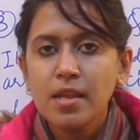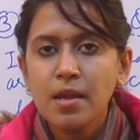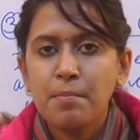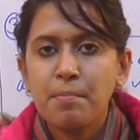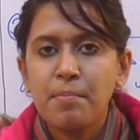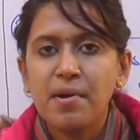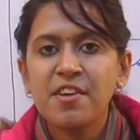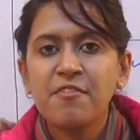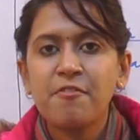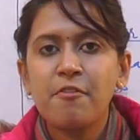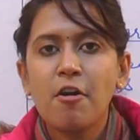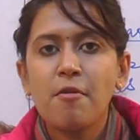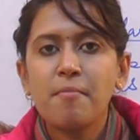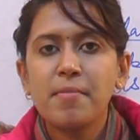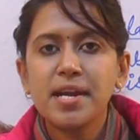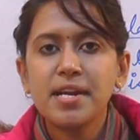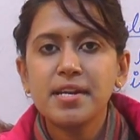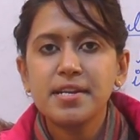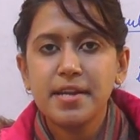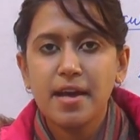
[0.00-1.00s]

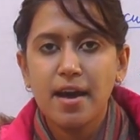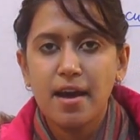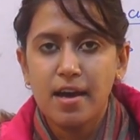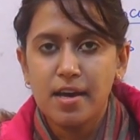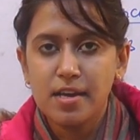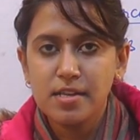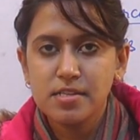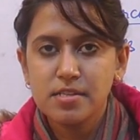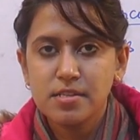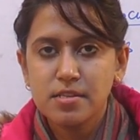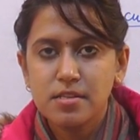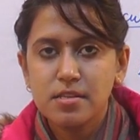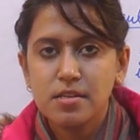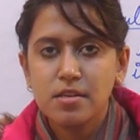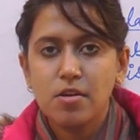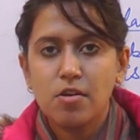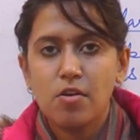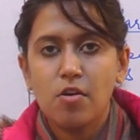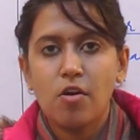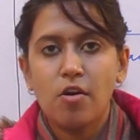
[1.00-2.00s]
performing tasks
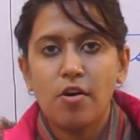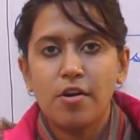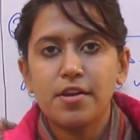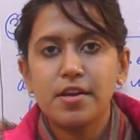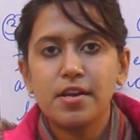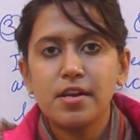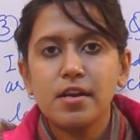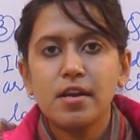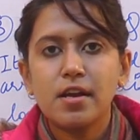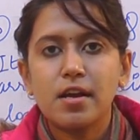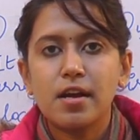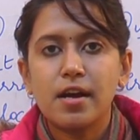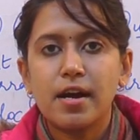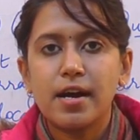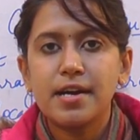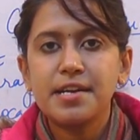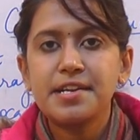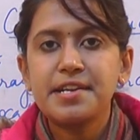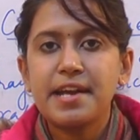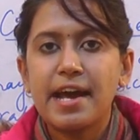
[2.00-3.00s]
on
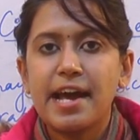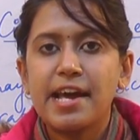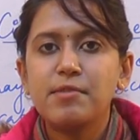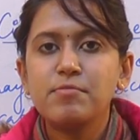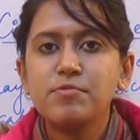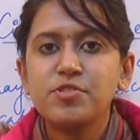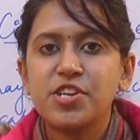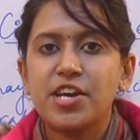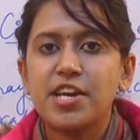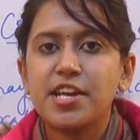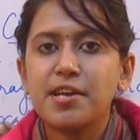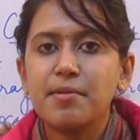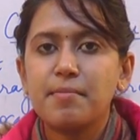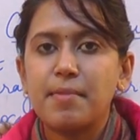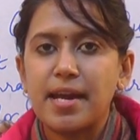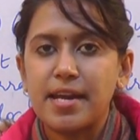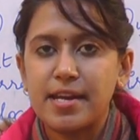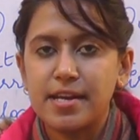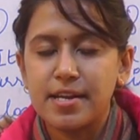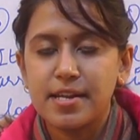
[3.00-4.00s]
a time sharing
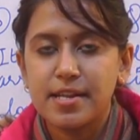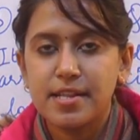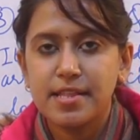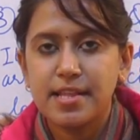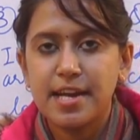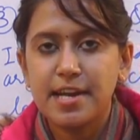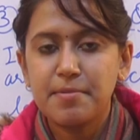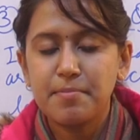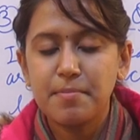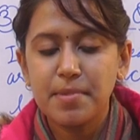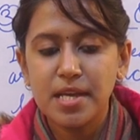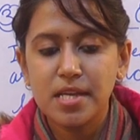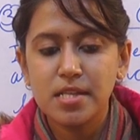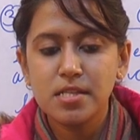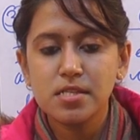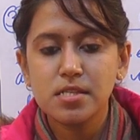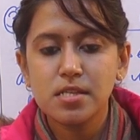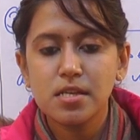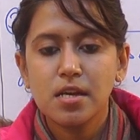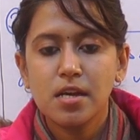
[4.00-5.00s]
manner. That
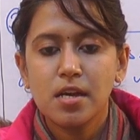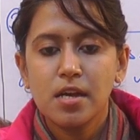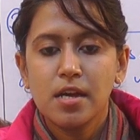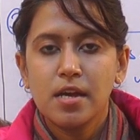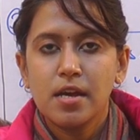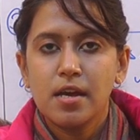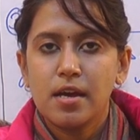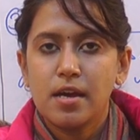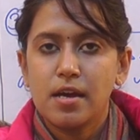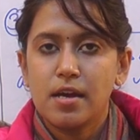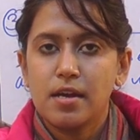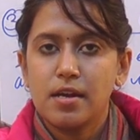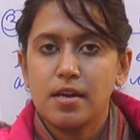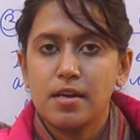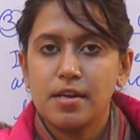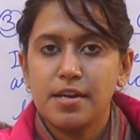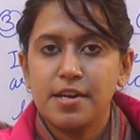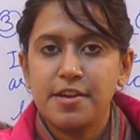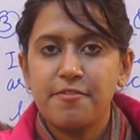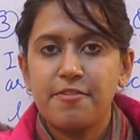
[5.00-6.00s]
means
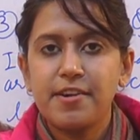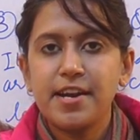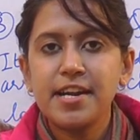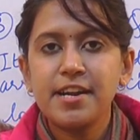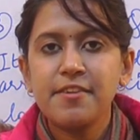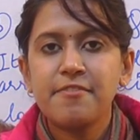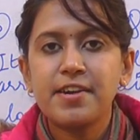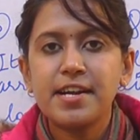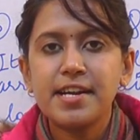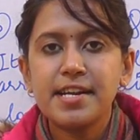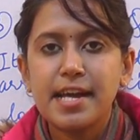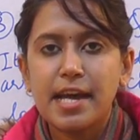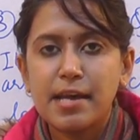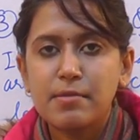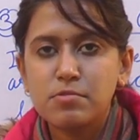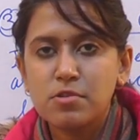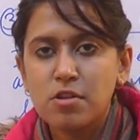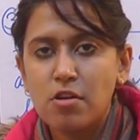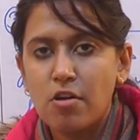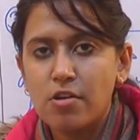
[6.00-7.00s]
different
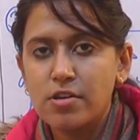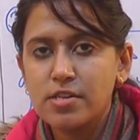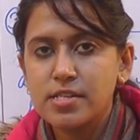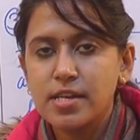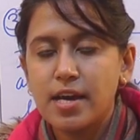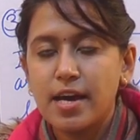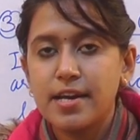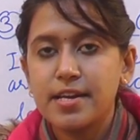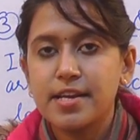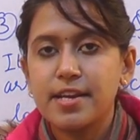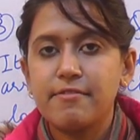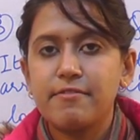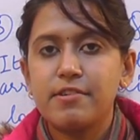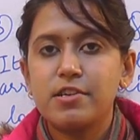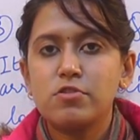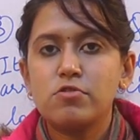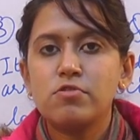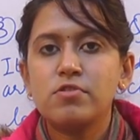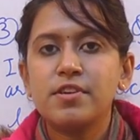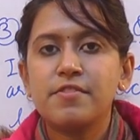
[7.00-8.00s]
time slots are
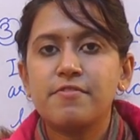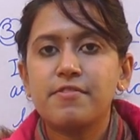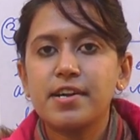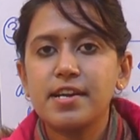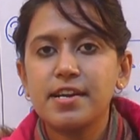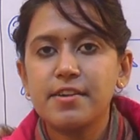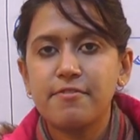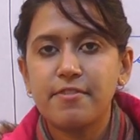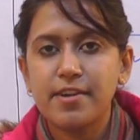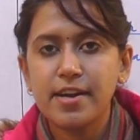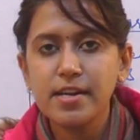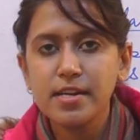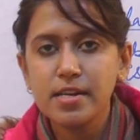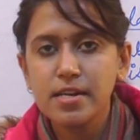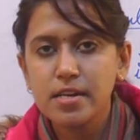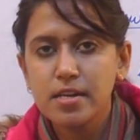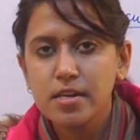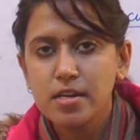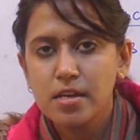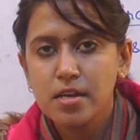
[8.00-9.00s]
given to
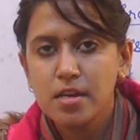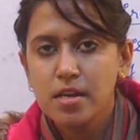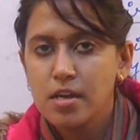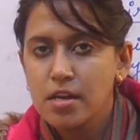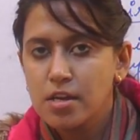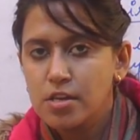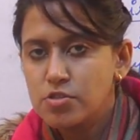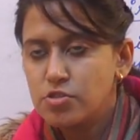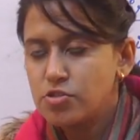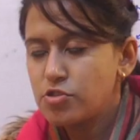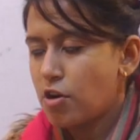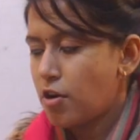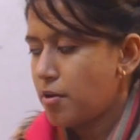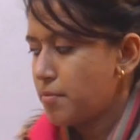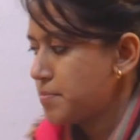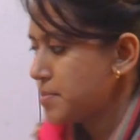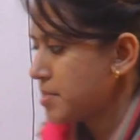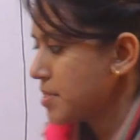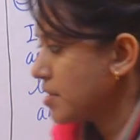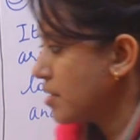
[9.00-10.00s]
different
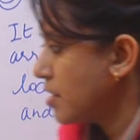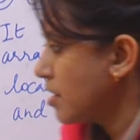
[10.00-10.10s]
jobs.